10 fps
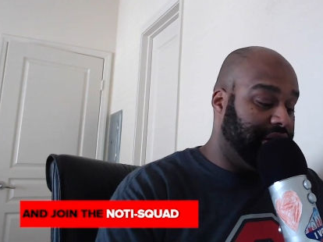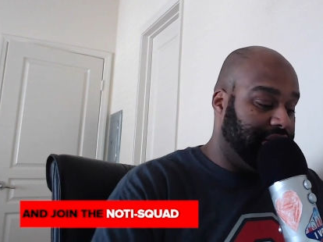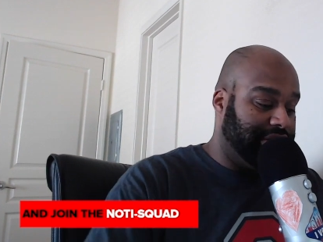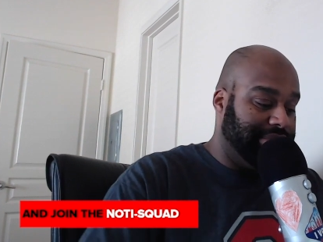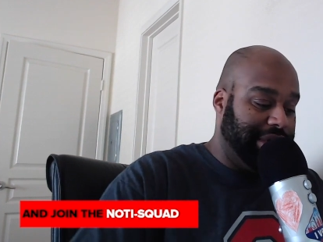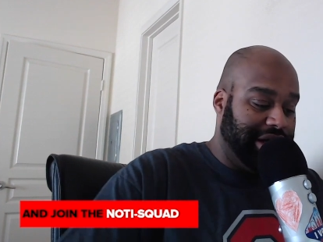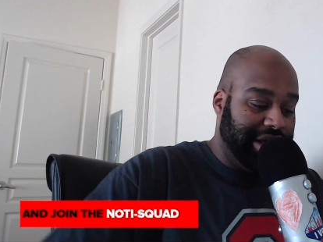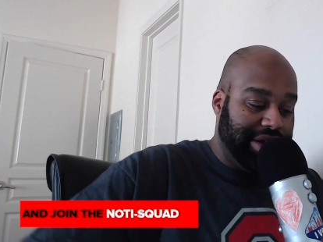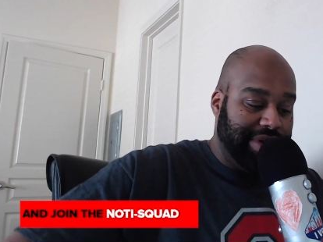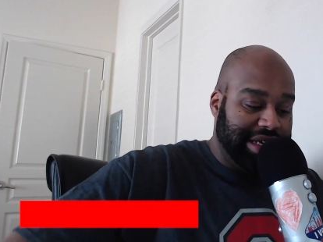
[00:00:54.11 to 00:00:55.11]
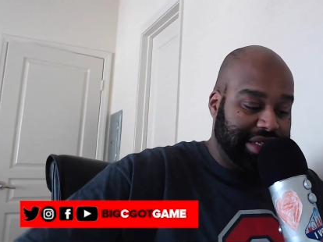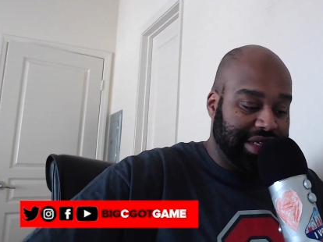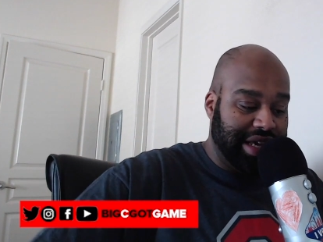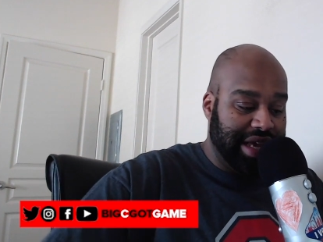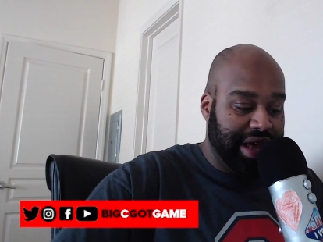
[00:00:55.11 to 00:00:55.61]
He used to be a
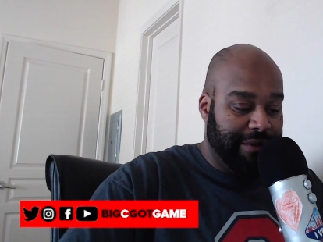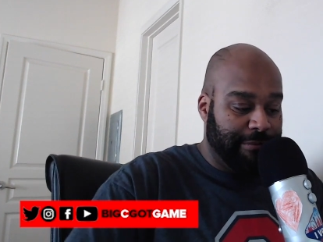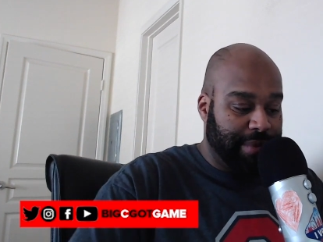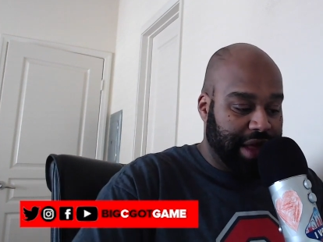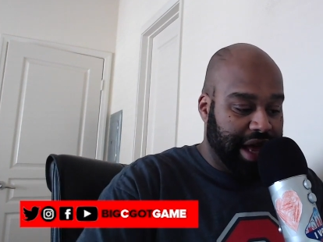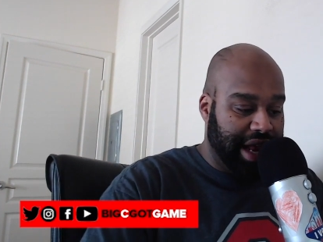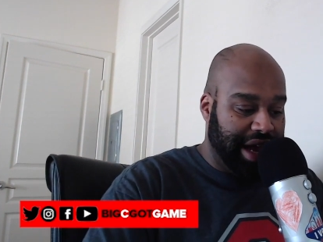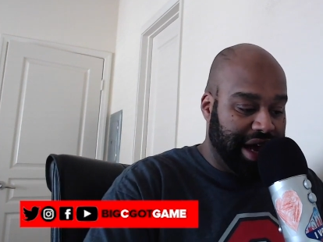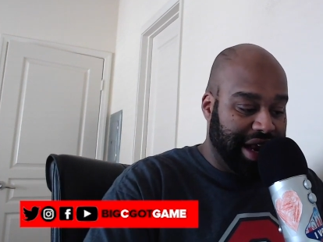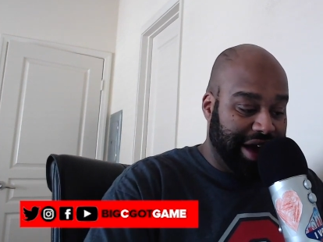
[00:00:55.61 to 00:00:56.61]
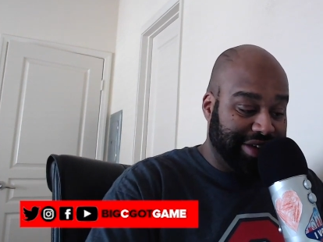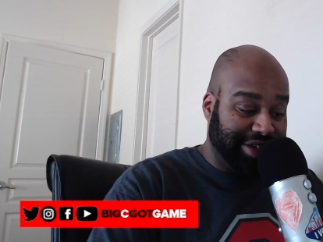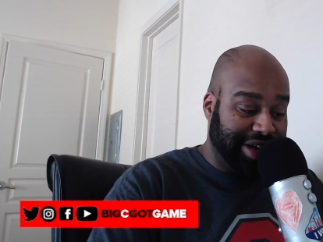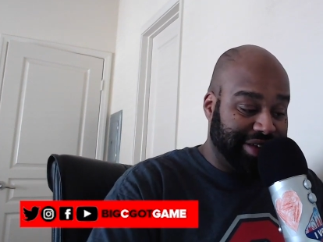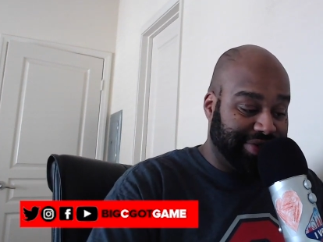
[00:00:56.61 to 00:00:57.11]
USC, and now
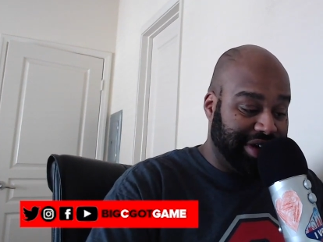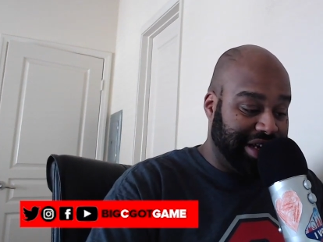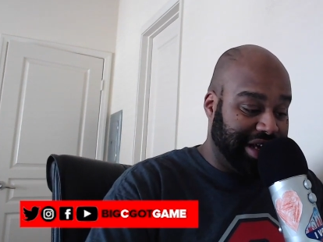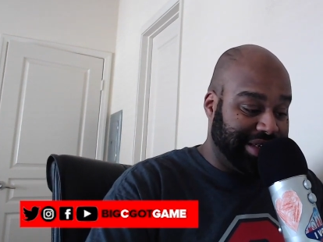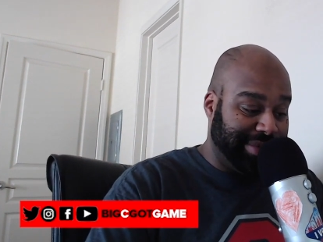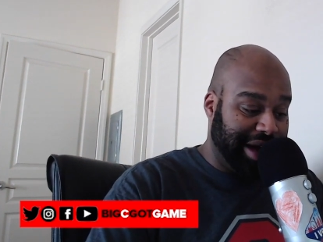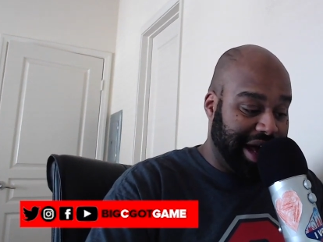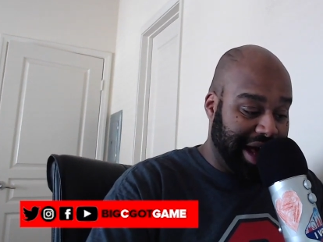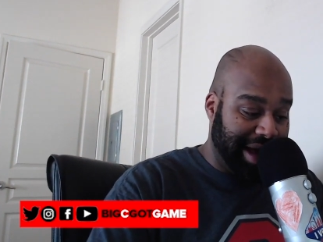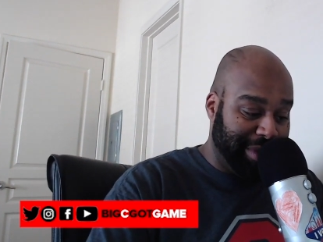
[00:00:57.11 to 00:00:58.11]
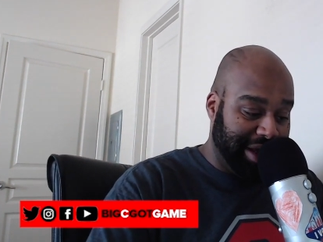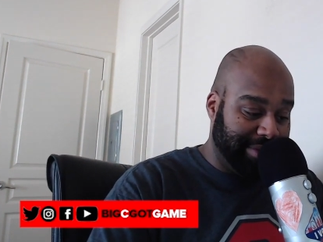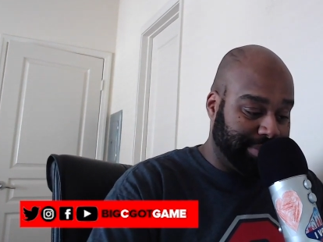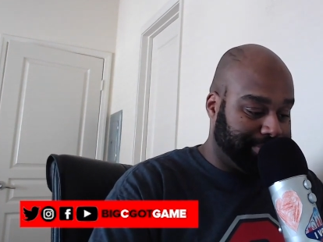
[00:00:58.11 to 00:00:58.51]
he's transferring down to Miami.